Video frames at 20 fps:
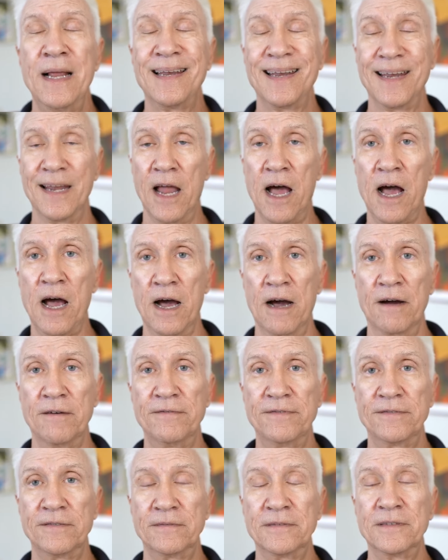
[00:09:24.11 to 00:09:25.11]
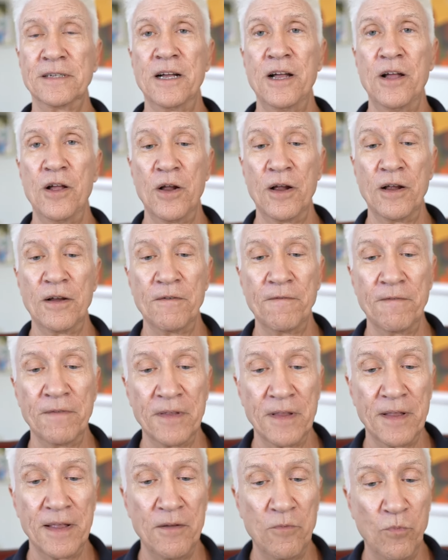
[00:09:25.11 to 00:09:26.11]
Love,
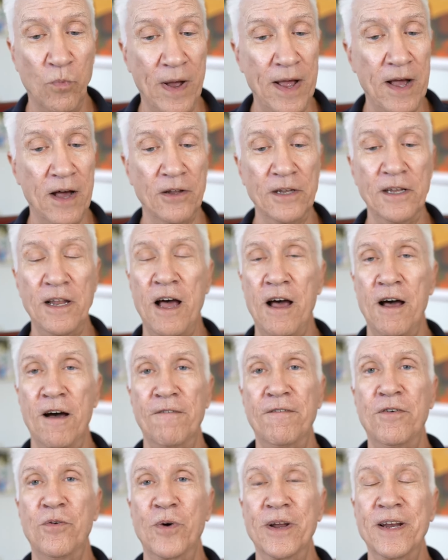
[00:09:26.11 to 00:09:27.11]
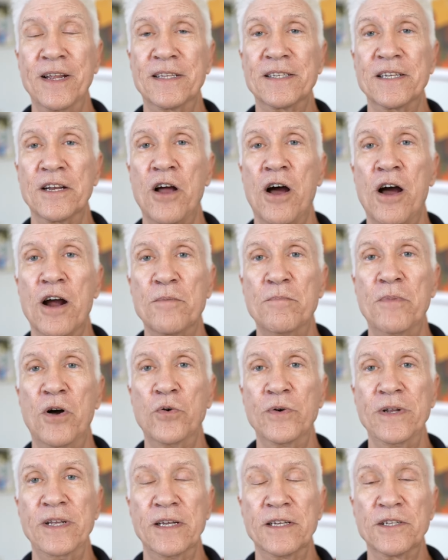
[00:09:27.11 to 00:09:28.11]
when it's in
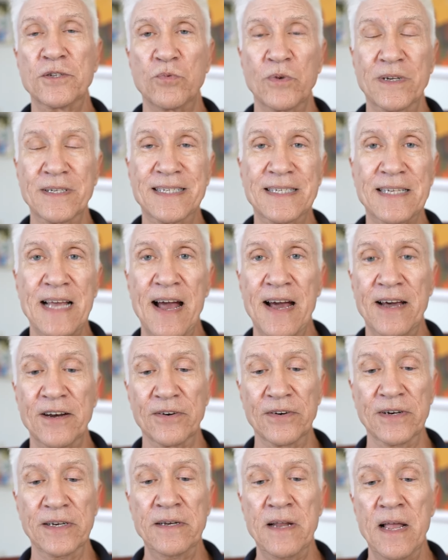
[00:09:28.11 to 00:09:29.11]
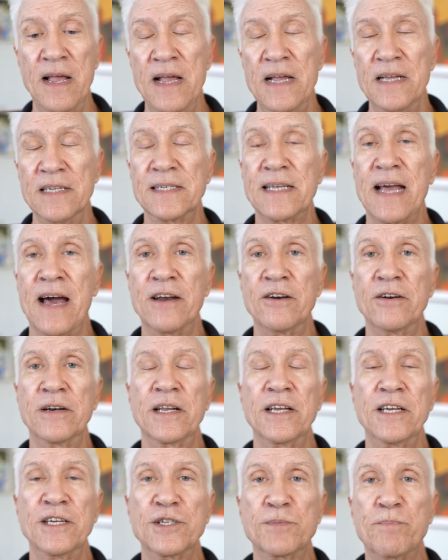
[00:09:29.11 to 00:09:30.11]
harmonious with Saturn,
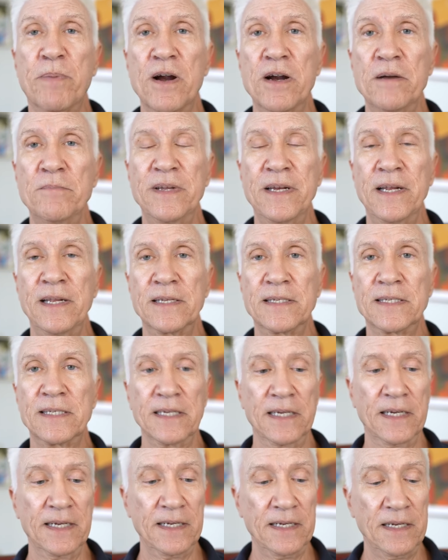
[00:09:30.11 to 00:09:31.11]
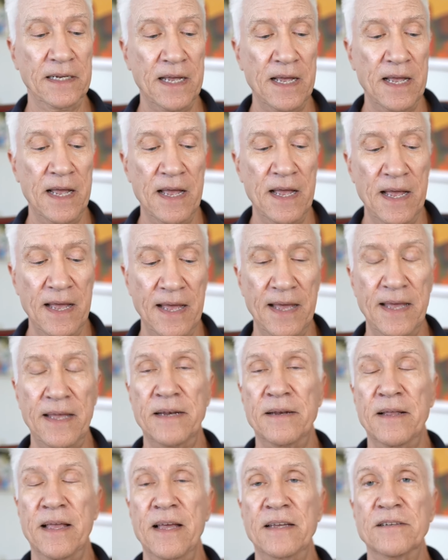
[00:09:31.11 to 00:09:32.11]
Saturn gives permanency.
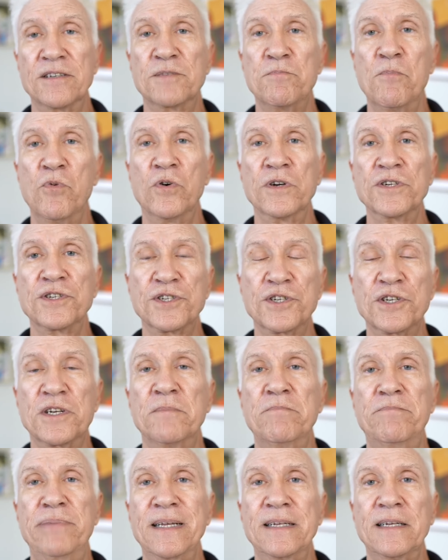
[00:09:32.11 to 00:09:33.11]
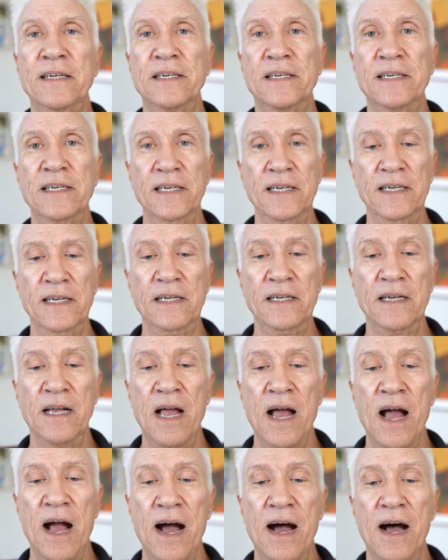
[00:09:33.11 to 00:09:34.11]
It gives more stability,
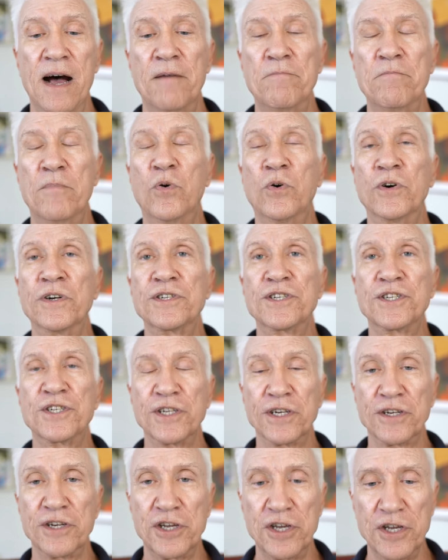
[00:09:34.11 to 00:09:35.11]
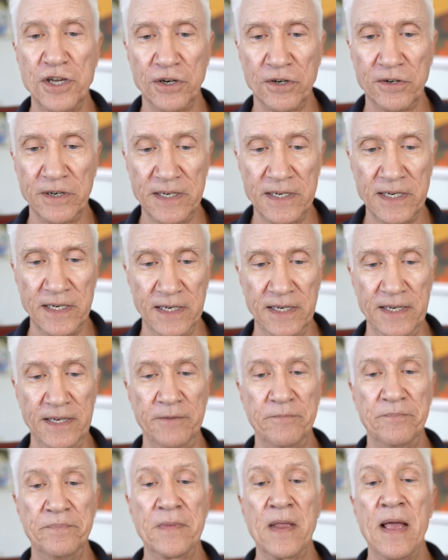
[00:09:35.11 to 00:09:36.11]
more
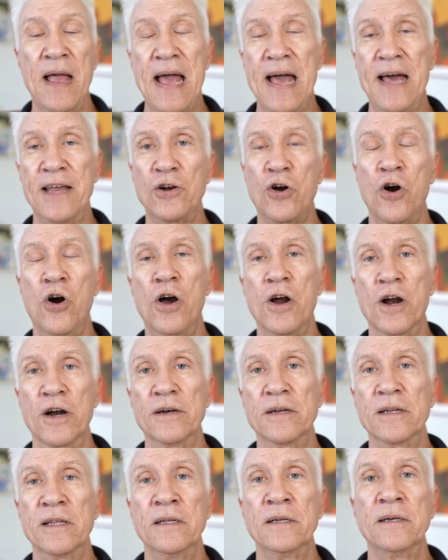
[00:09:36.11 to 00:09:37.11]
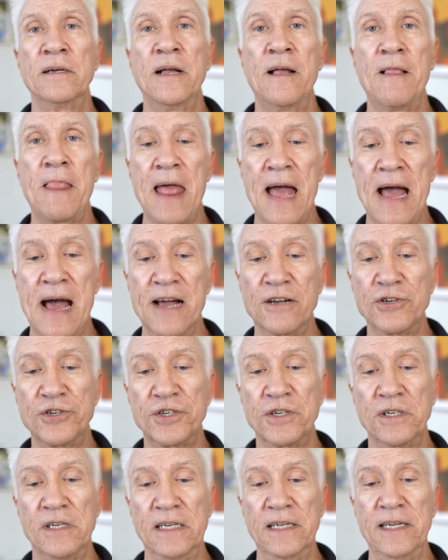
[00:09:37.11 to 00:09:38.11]
security. And art,
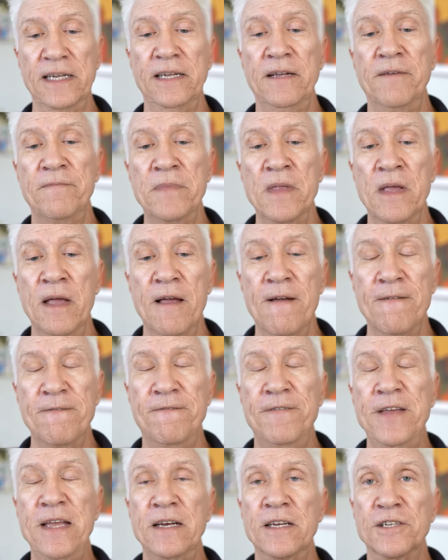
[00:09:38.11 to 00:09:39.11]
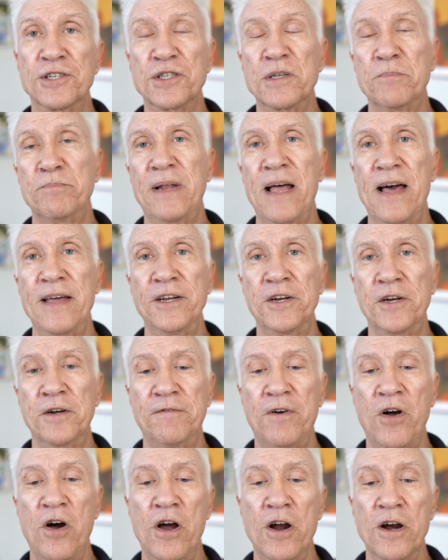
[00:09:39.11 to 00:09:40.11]
actually, Venus, the planet
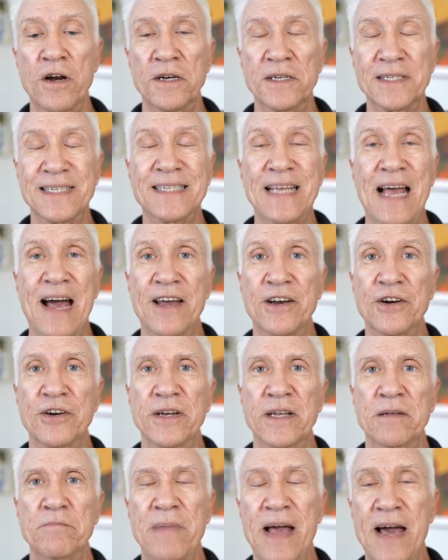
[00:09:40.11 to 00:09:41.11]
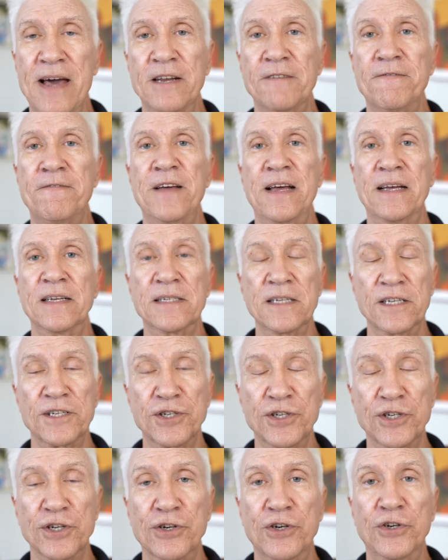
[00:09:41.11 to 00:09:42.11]
of art, Saturn, it manifests.
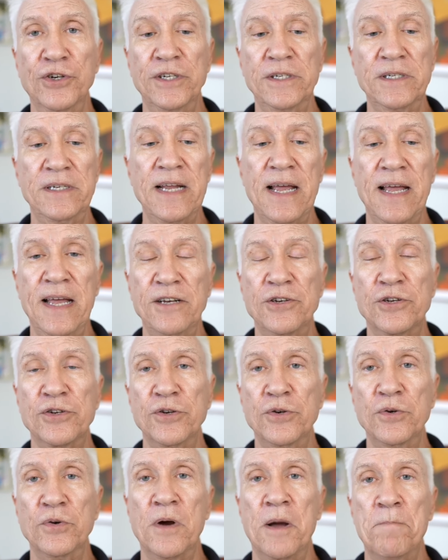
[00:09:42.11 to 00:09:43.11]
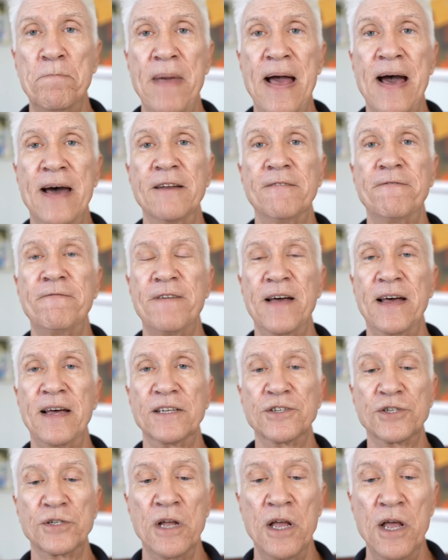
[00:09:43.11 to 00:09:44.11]
This is a good day to
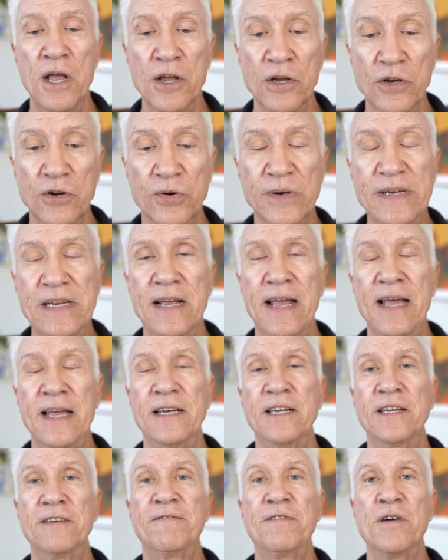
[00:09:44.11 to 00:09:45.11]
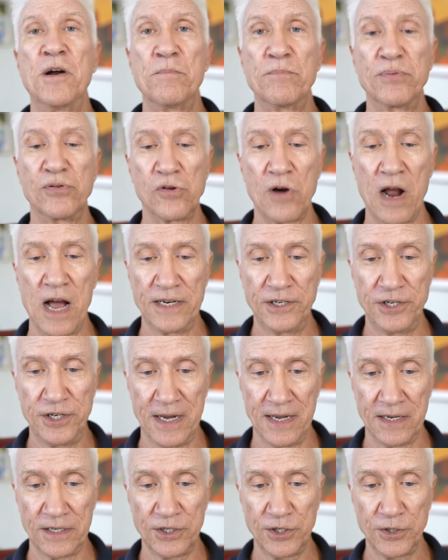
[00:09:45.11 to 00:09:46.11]
manifest creative
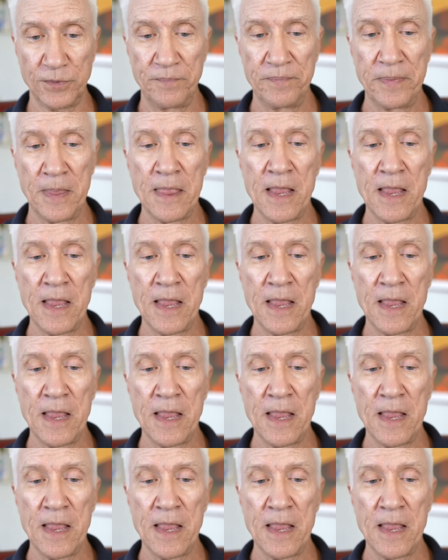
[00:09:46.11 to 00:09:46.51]
projects.